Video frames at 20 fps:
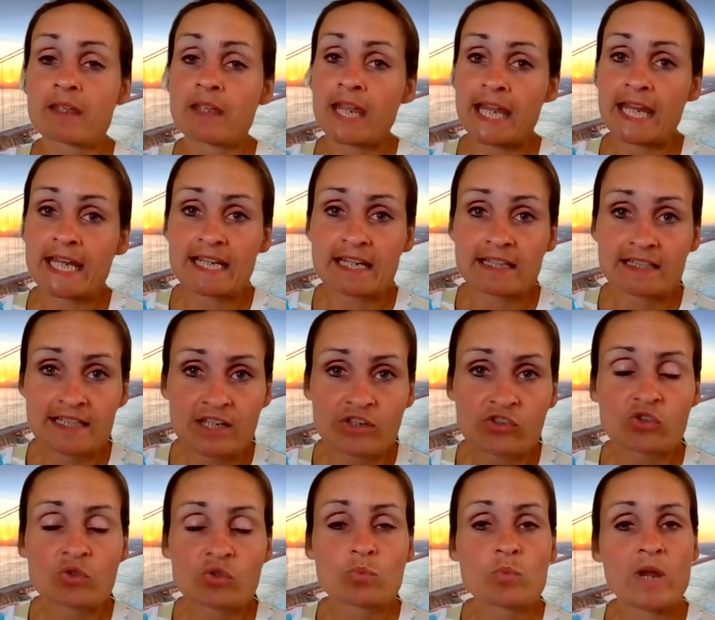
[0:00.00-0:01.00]
In
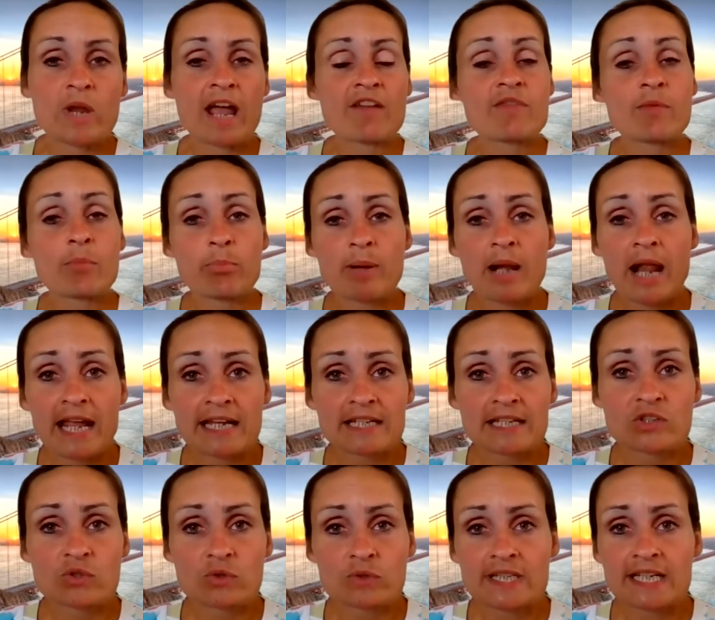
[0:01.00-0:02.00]
addition, we have applied
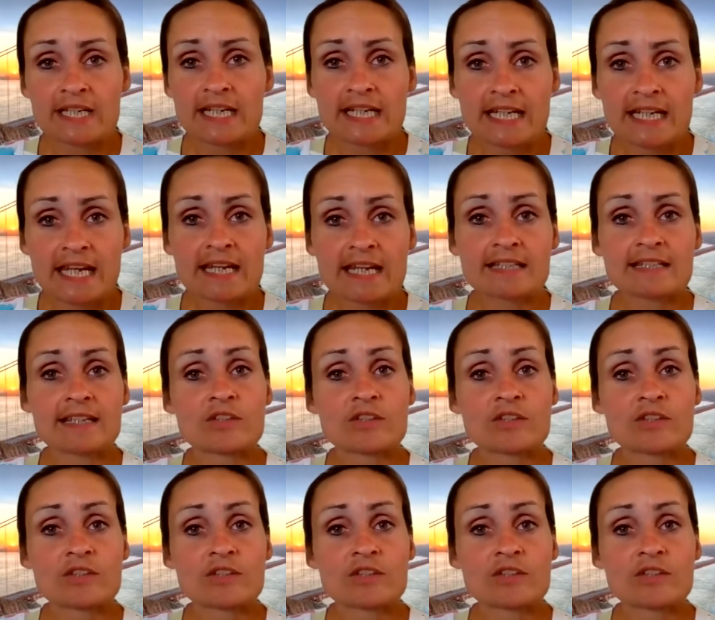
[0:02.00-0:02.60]
new techniques